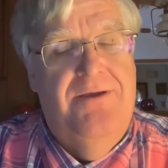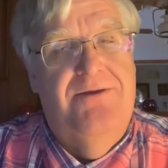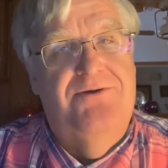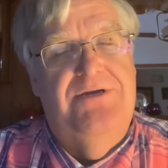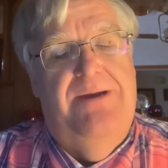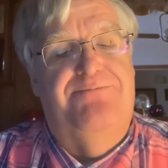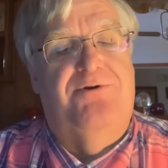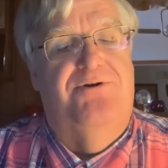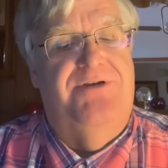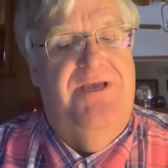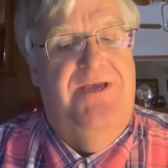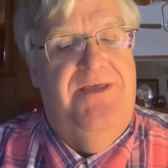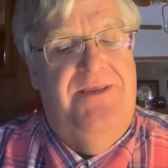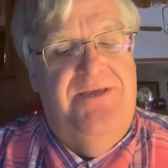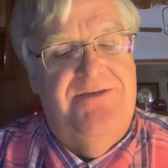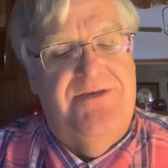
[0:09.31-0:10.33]
Chapter
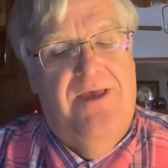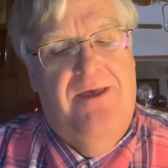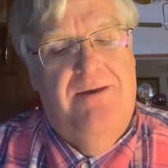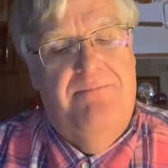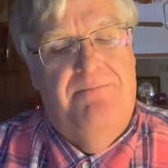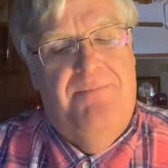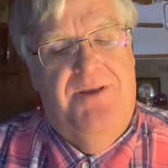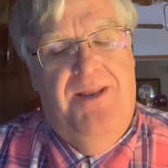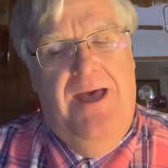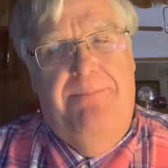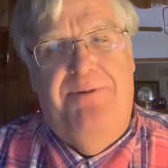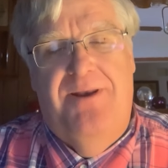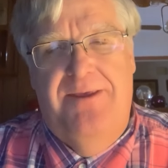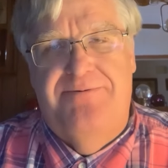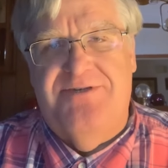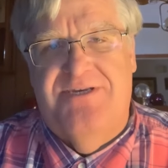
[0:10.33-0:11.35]
10 is
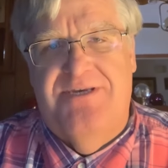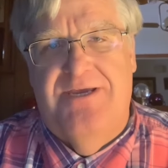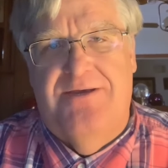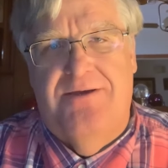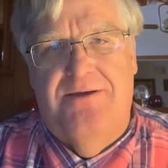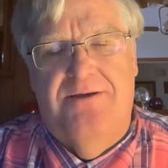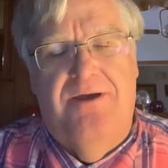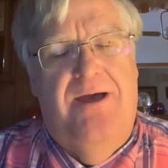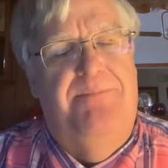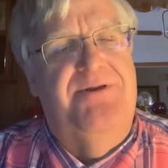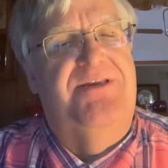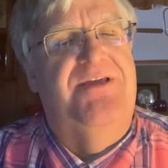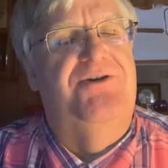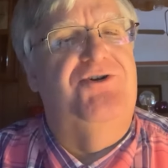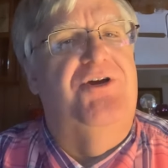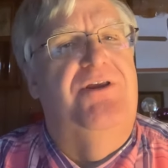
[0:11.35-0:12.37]
Monopolistic
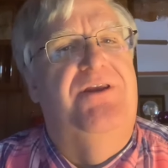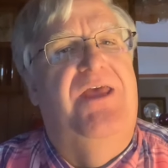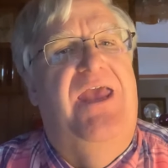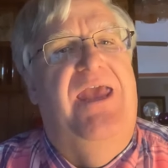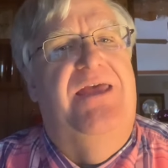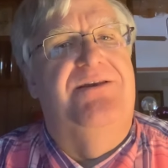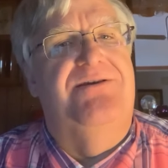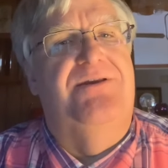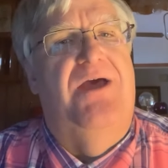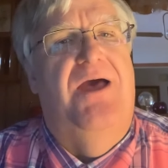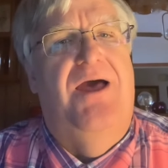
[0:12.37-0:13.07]
Competition and